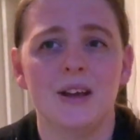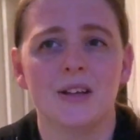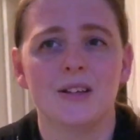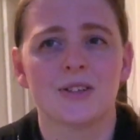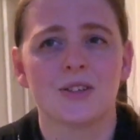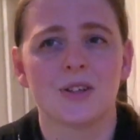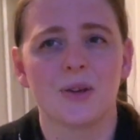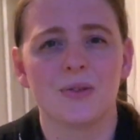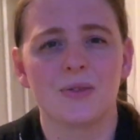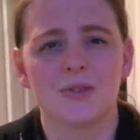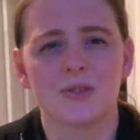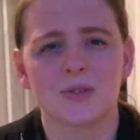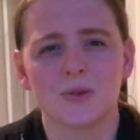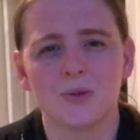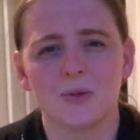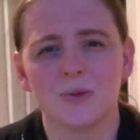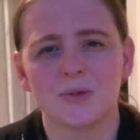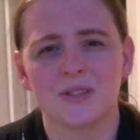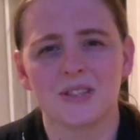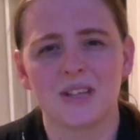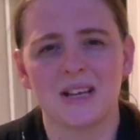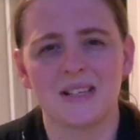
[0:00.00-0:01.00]
So the
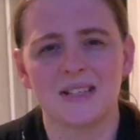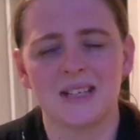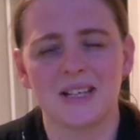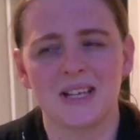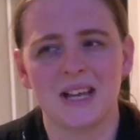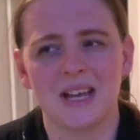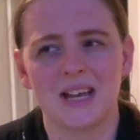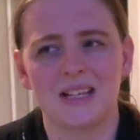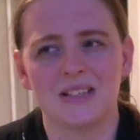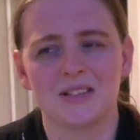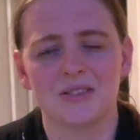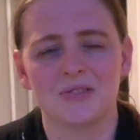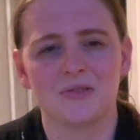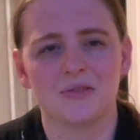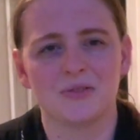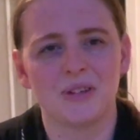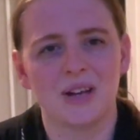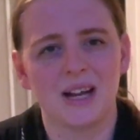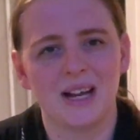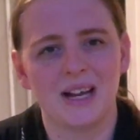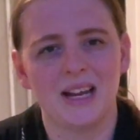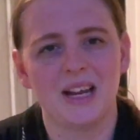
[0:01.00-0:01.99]
school setting is
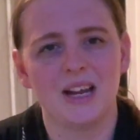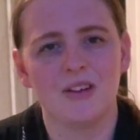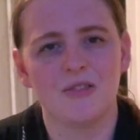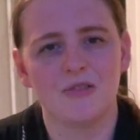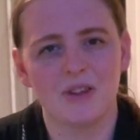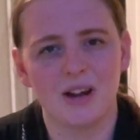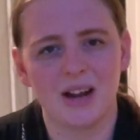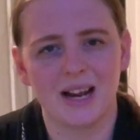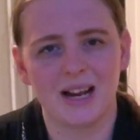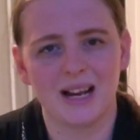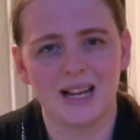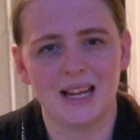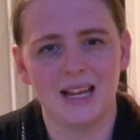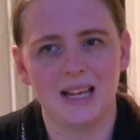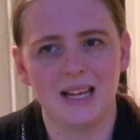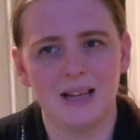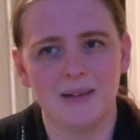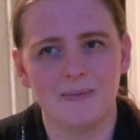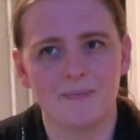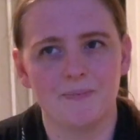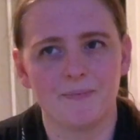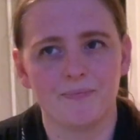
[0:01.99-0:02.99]
really,
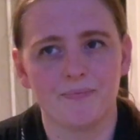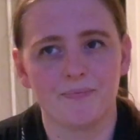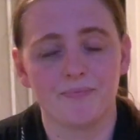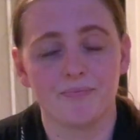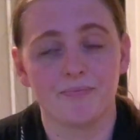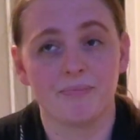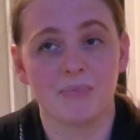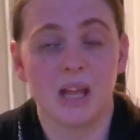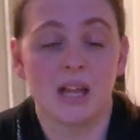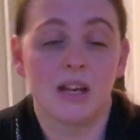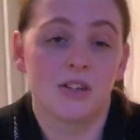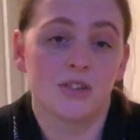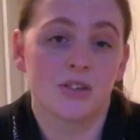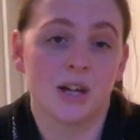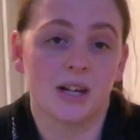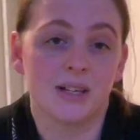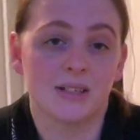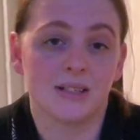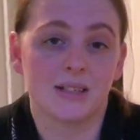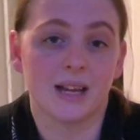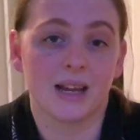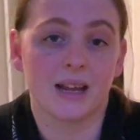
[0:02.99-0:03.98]
really
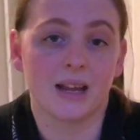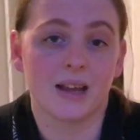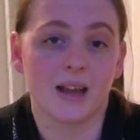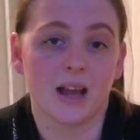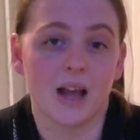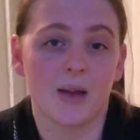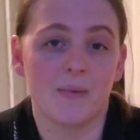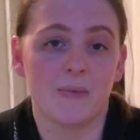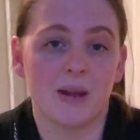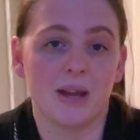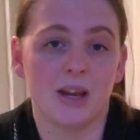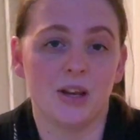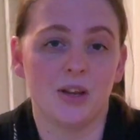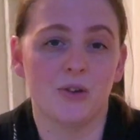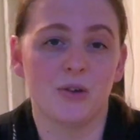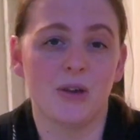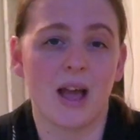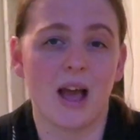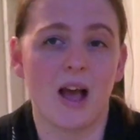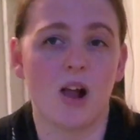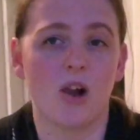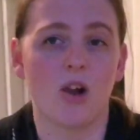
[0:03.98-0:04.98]
interesting. I mean, you
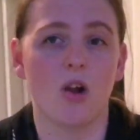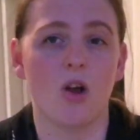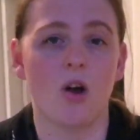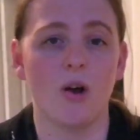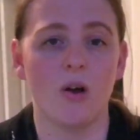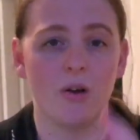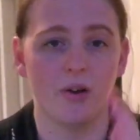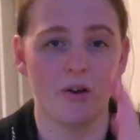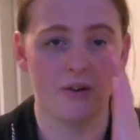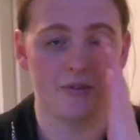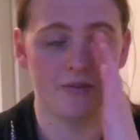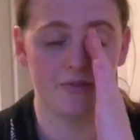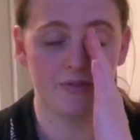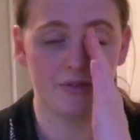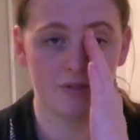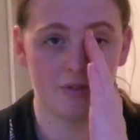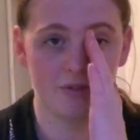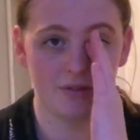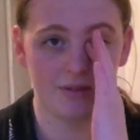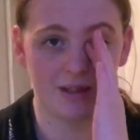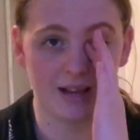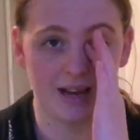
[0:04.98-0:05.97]
get a lot of
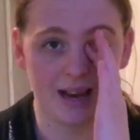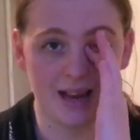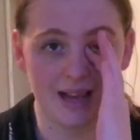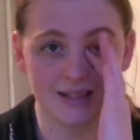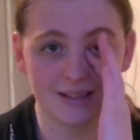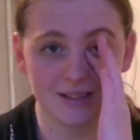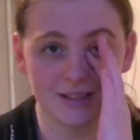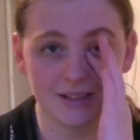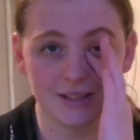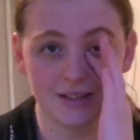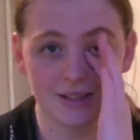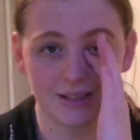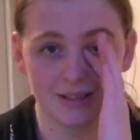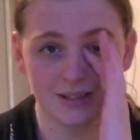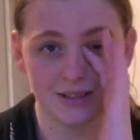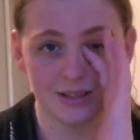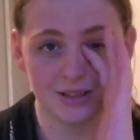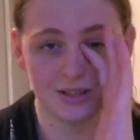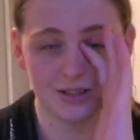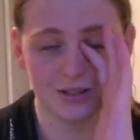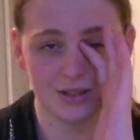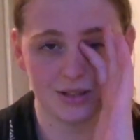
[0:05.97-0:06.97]
the
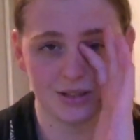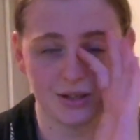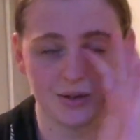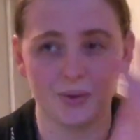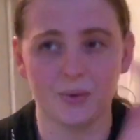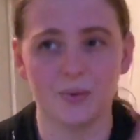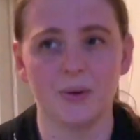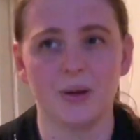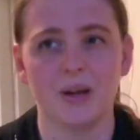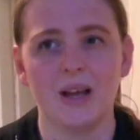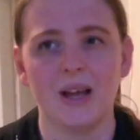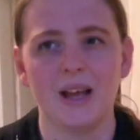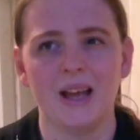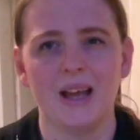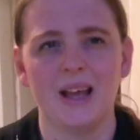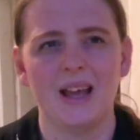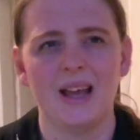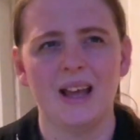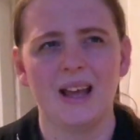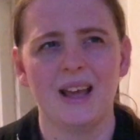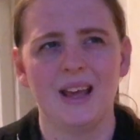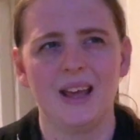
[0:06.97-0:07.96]
lessons. So
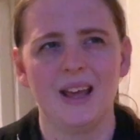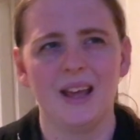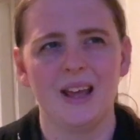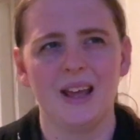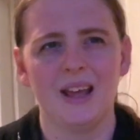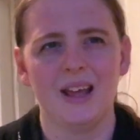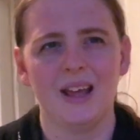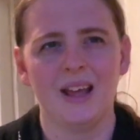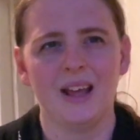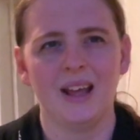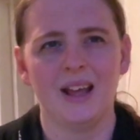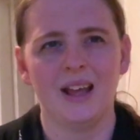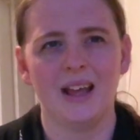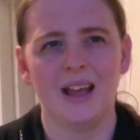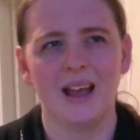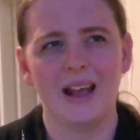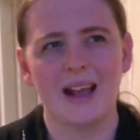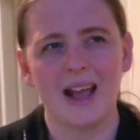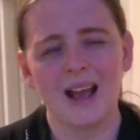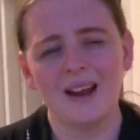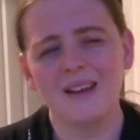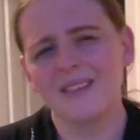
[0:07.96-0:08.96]

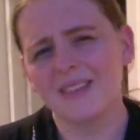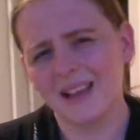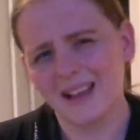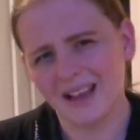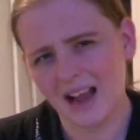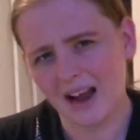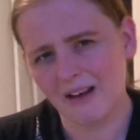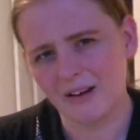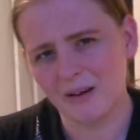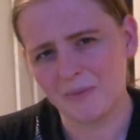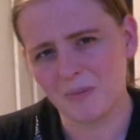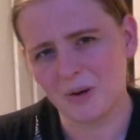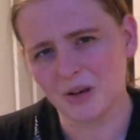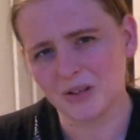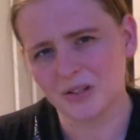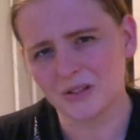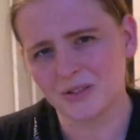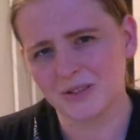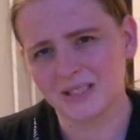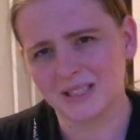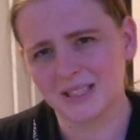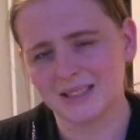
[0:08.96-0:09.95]
again, think Harry
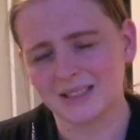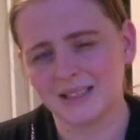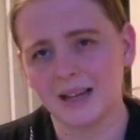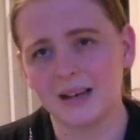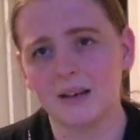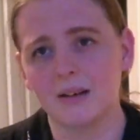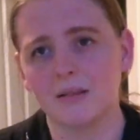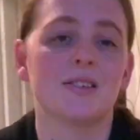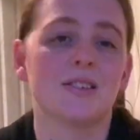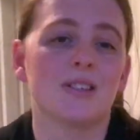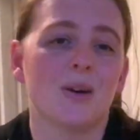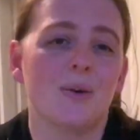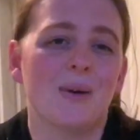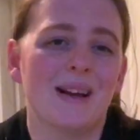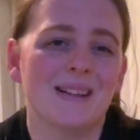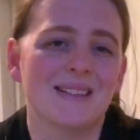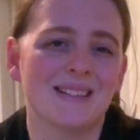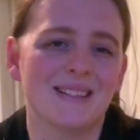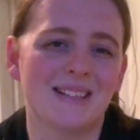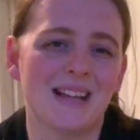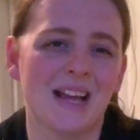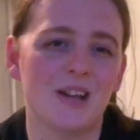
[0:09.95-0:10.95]
Potter, as I said. So
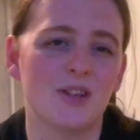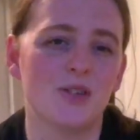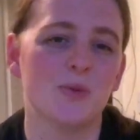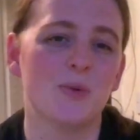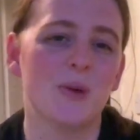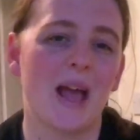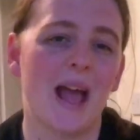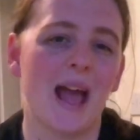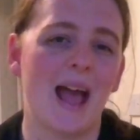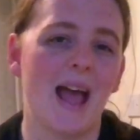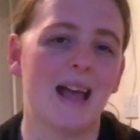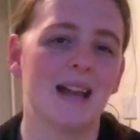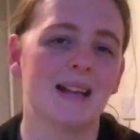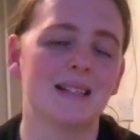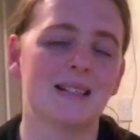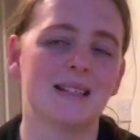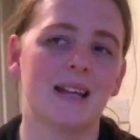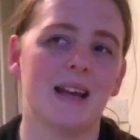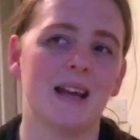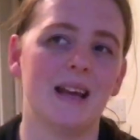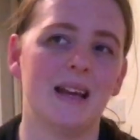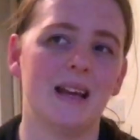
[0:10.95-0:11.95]
as I said, you
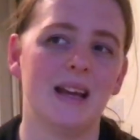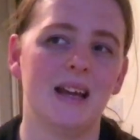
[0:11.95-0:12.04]
get